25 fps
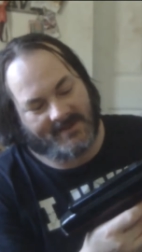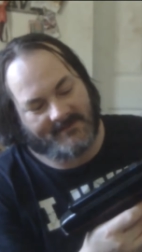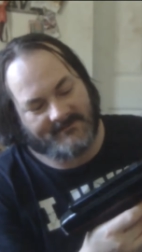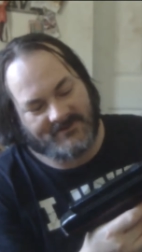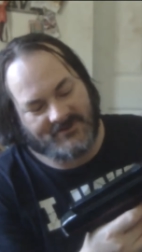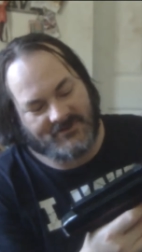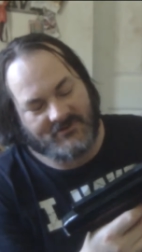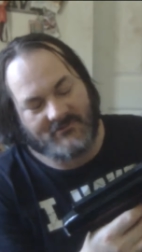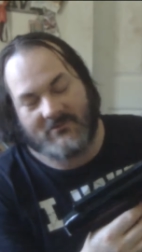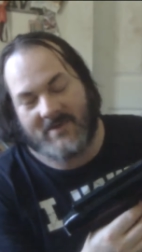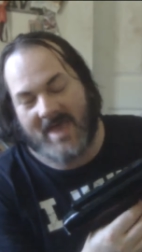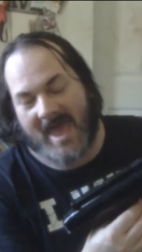I
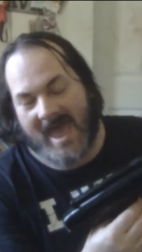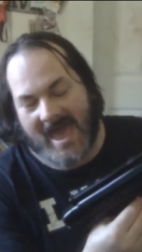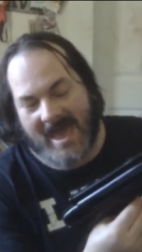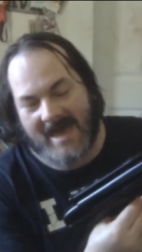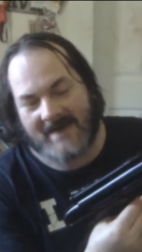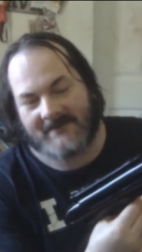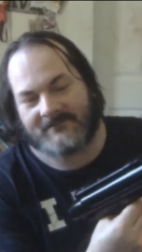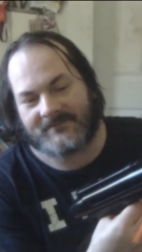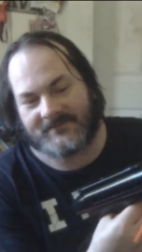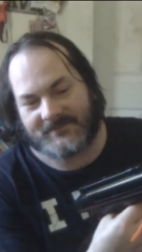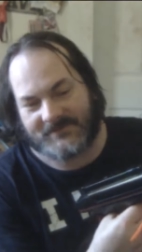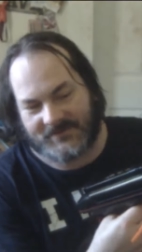mean, you
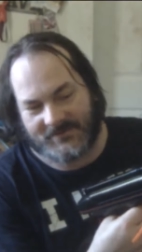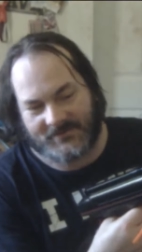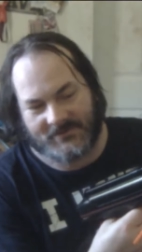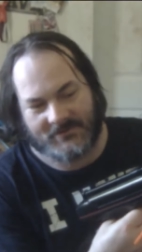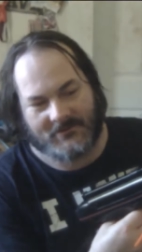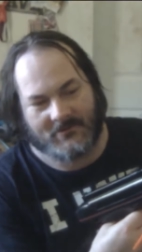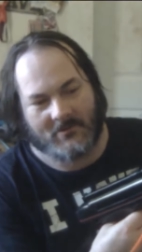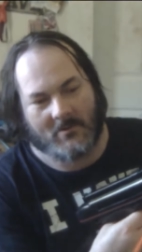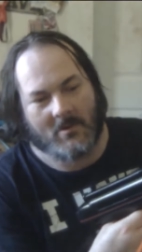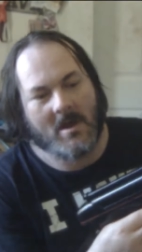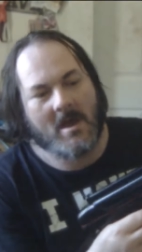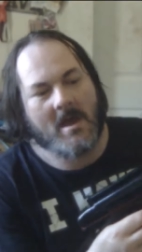have
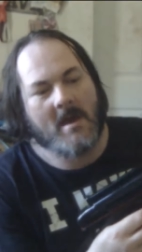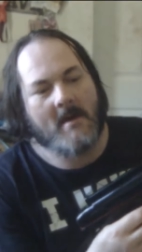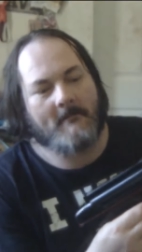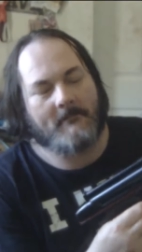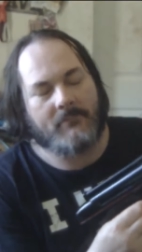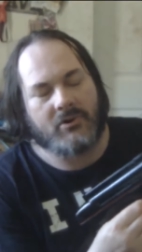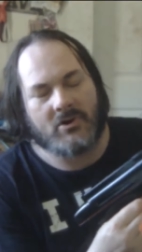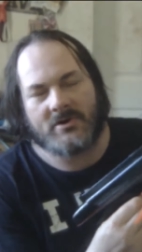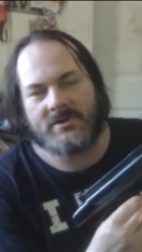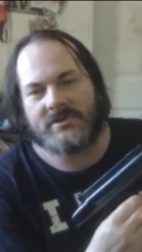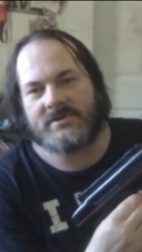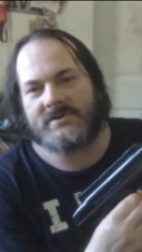to
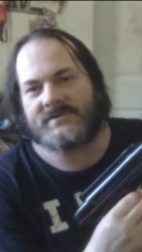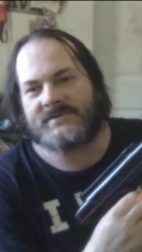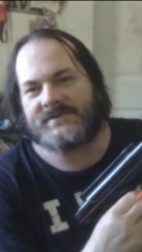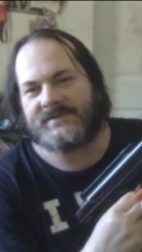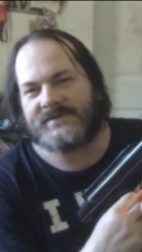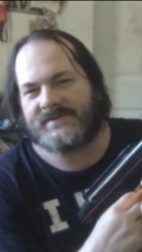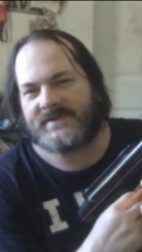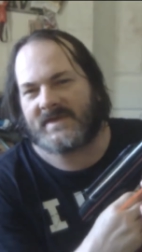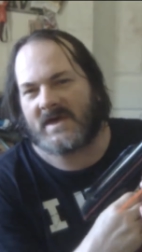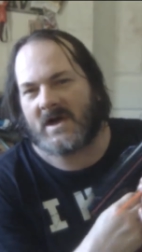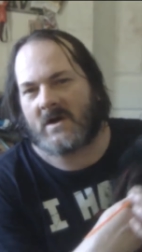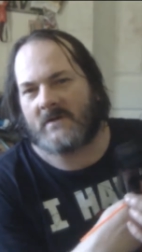put
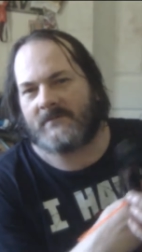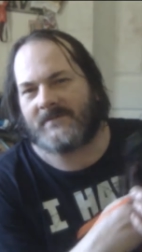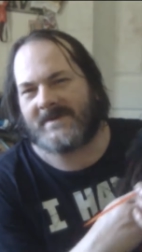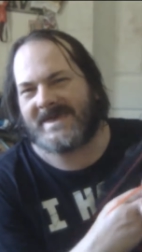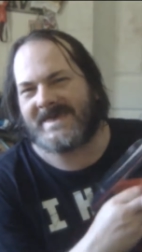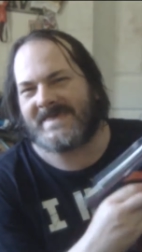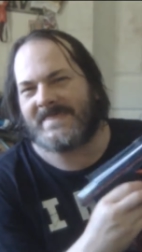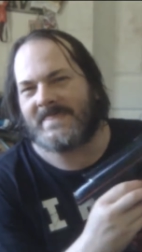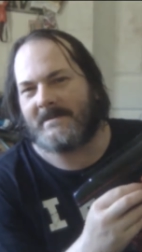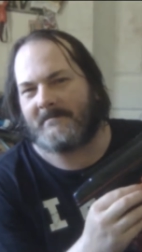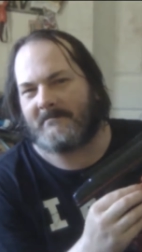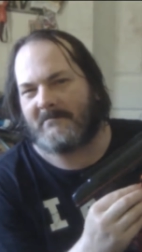yourself
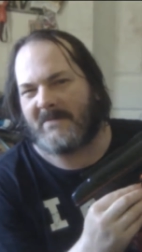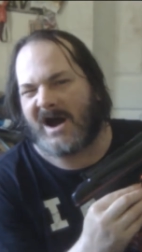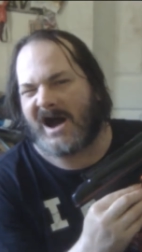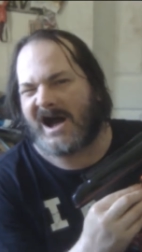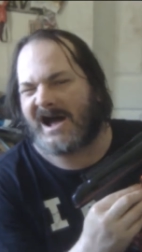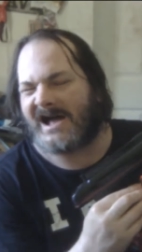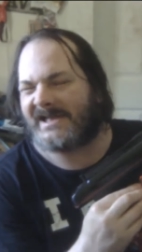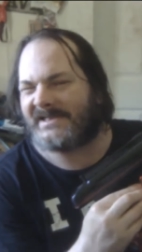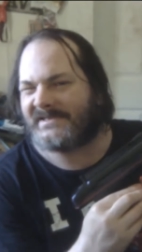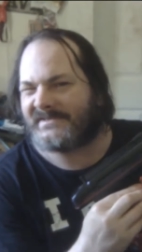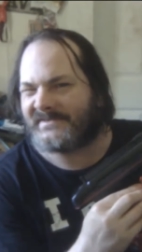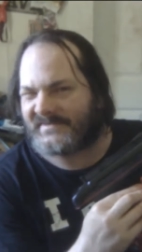in the
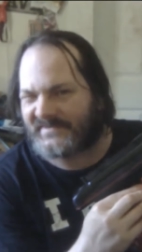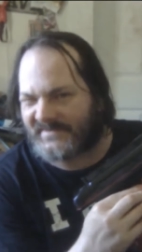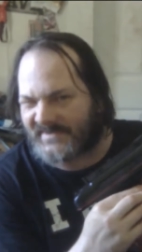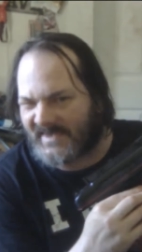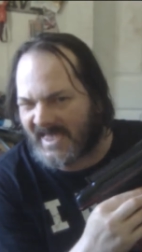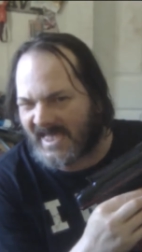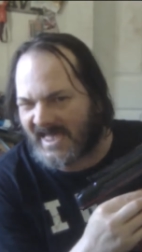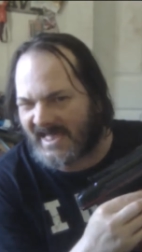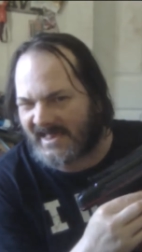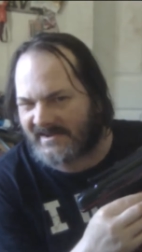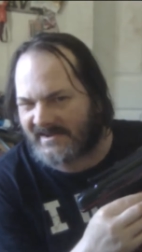mindset